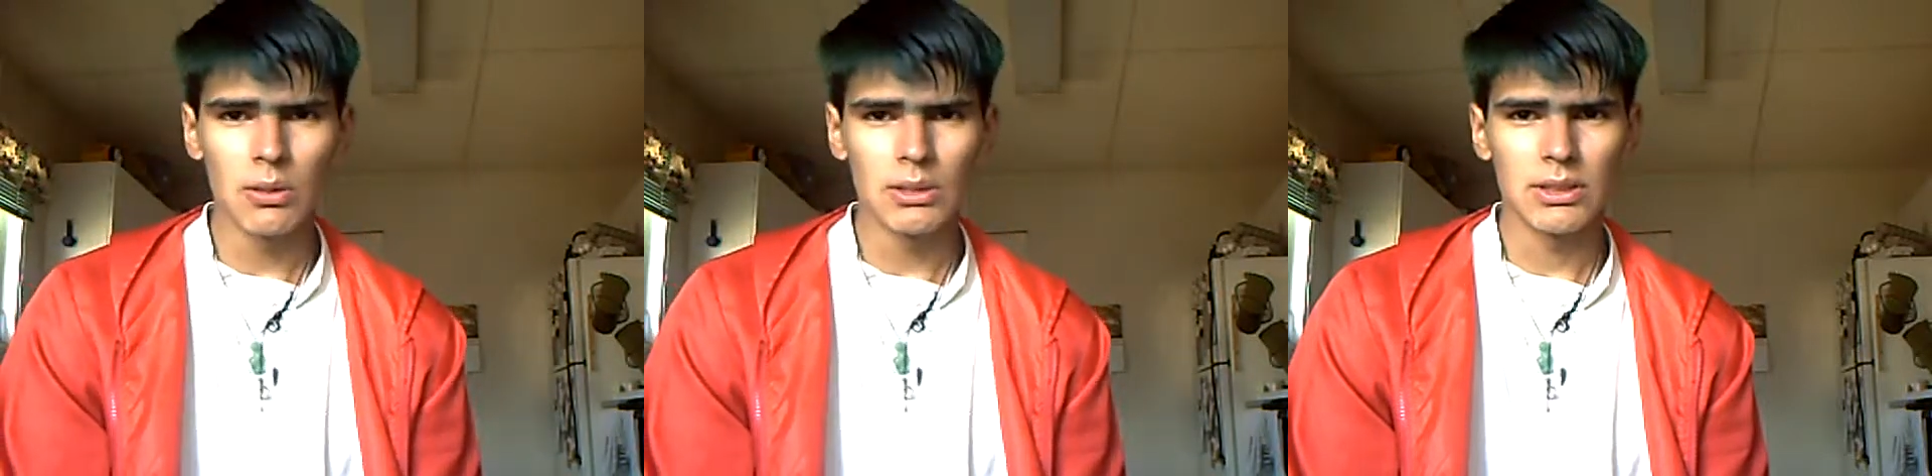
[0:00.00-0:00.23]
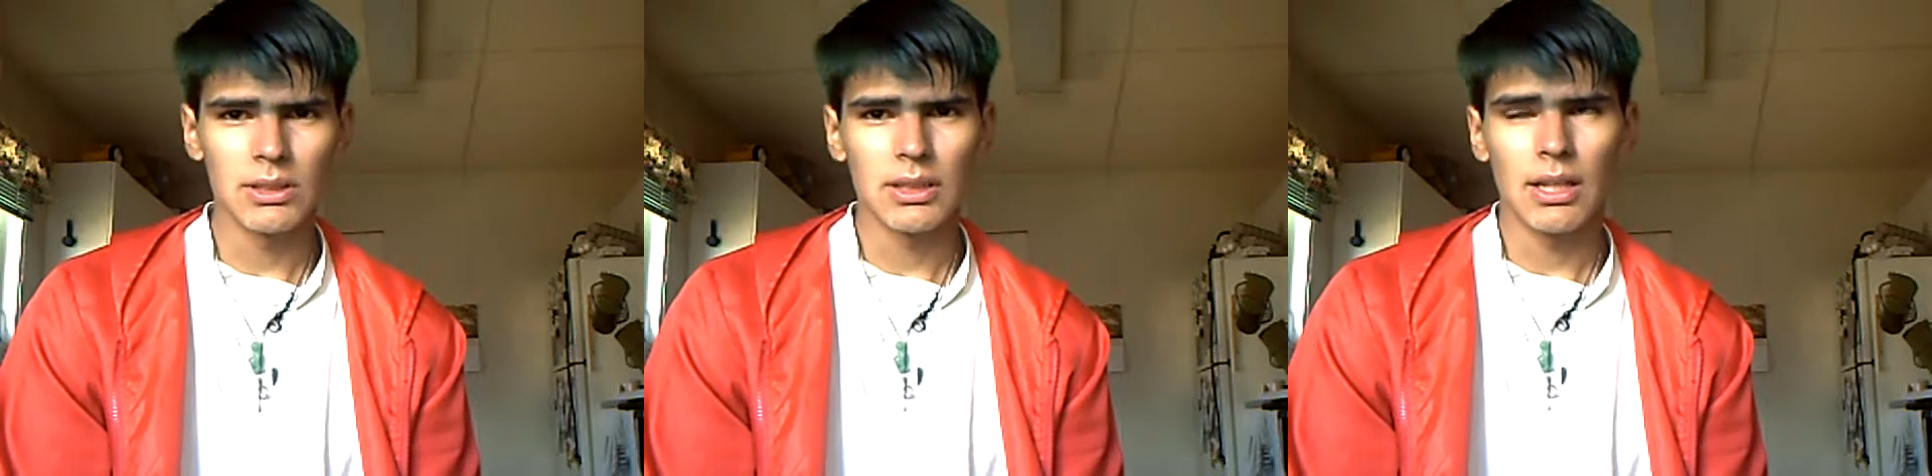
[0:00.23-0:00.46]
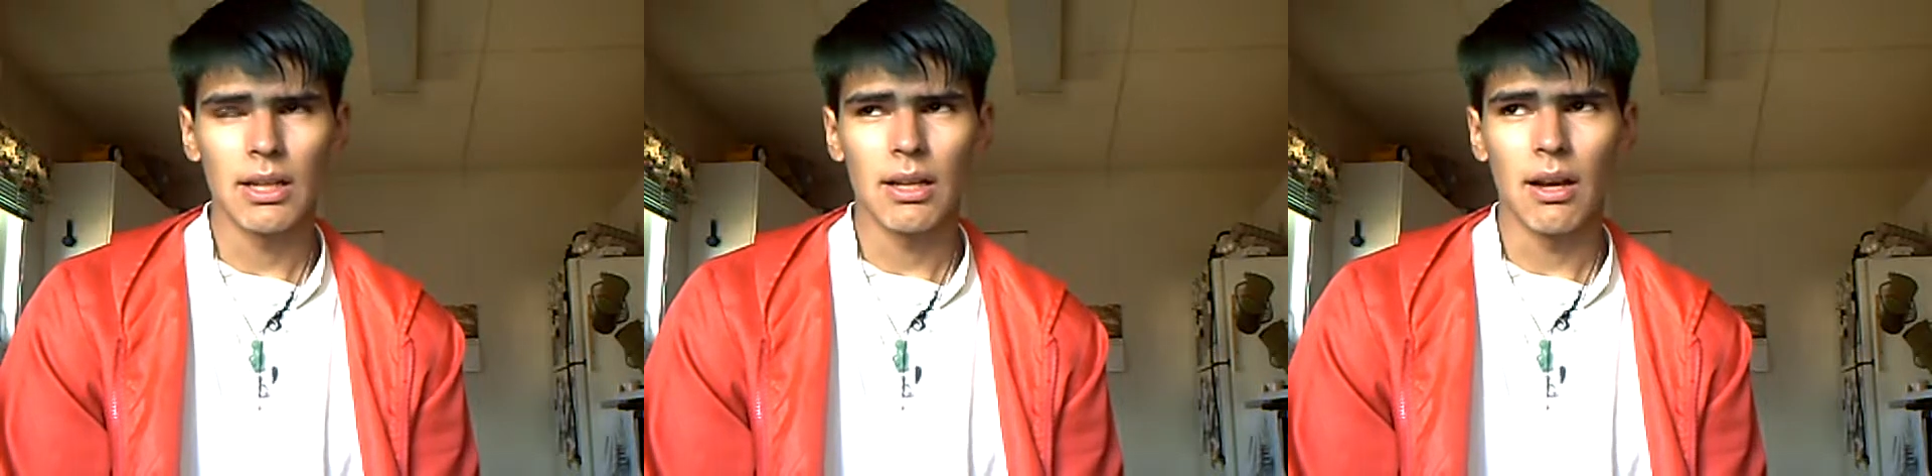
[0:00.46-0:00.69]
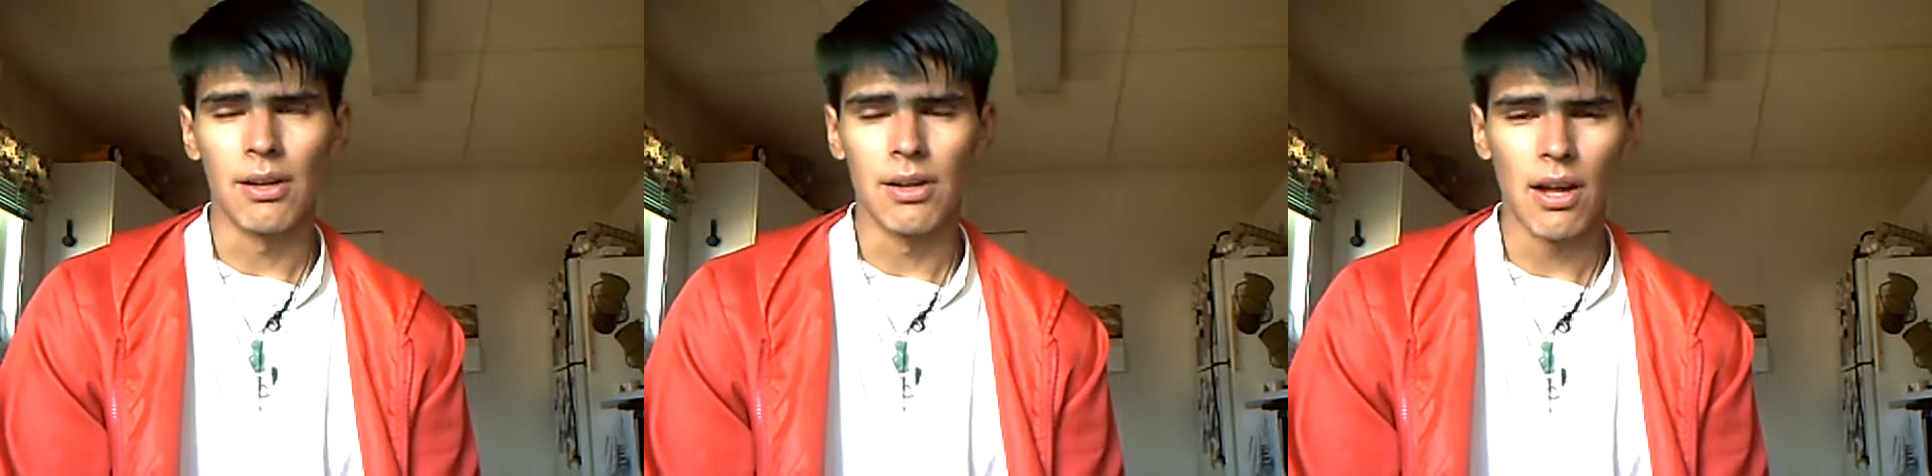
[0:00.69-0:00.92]
was
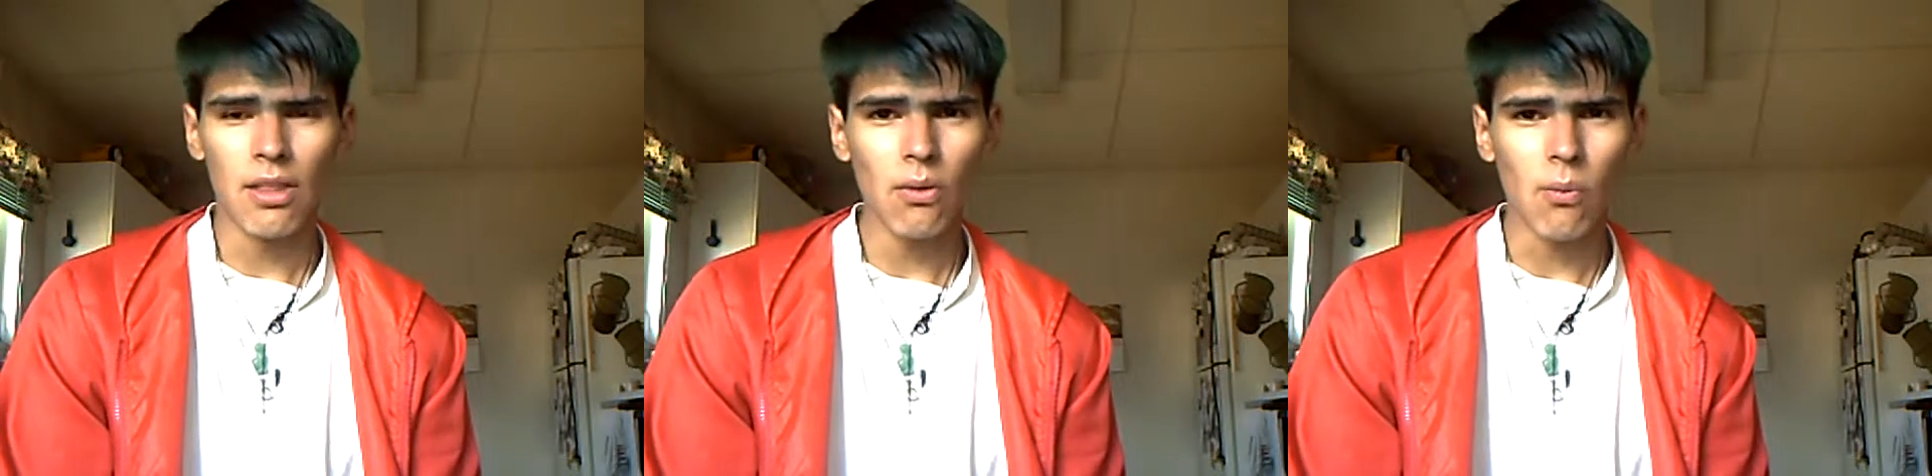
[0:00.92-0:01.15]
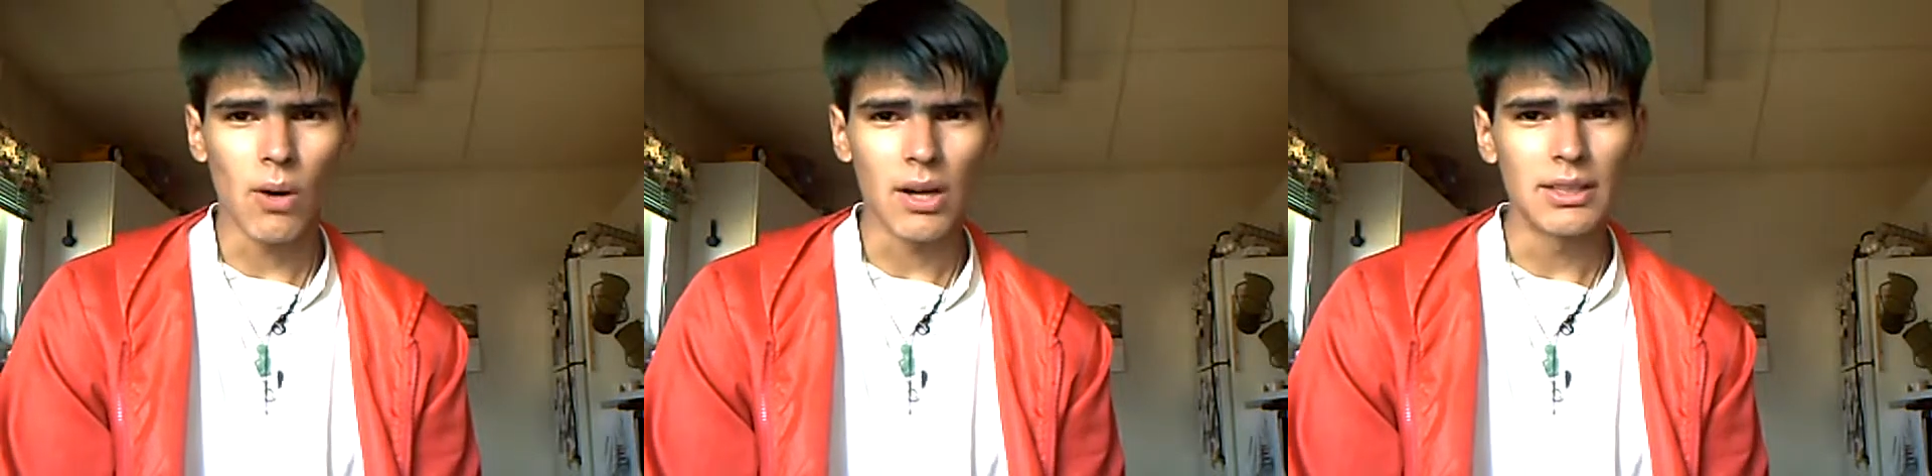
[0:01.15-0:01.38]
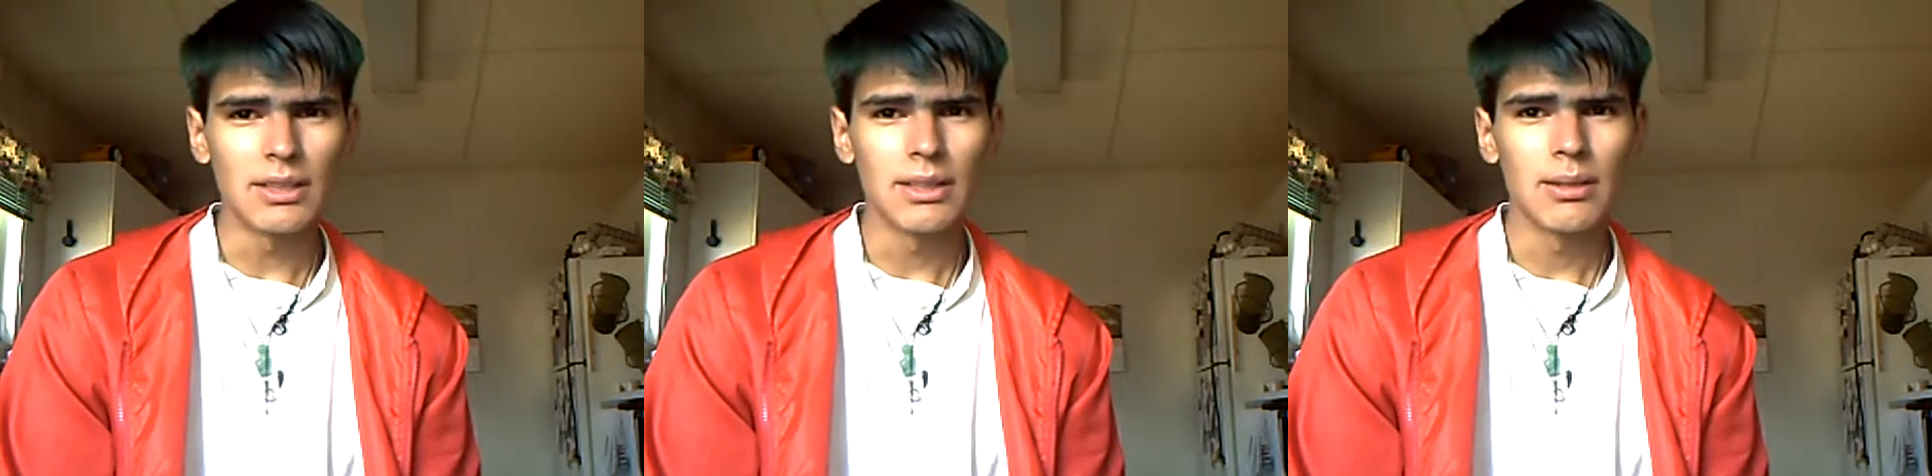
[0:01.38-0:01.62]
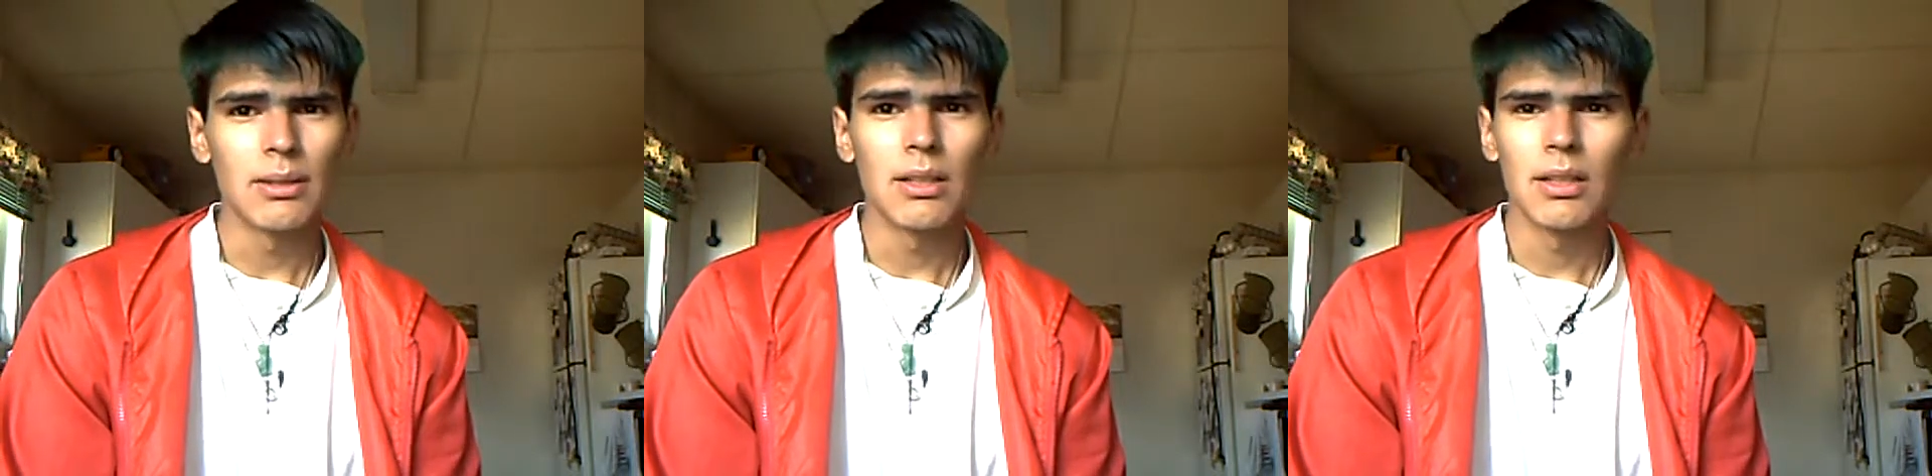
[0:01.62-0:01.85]
another one.